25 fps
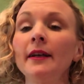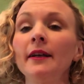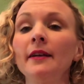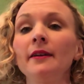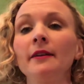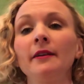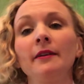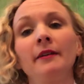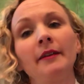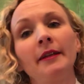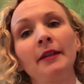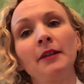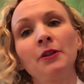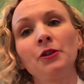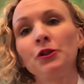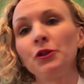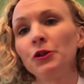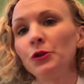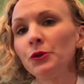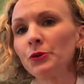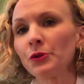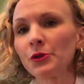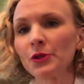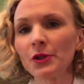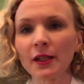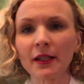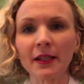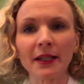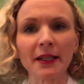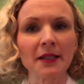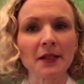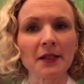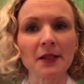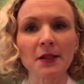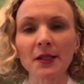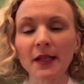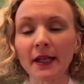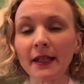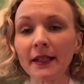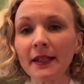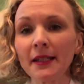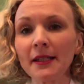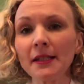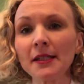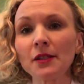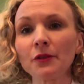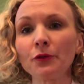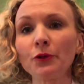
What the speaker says: in news and like society is,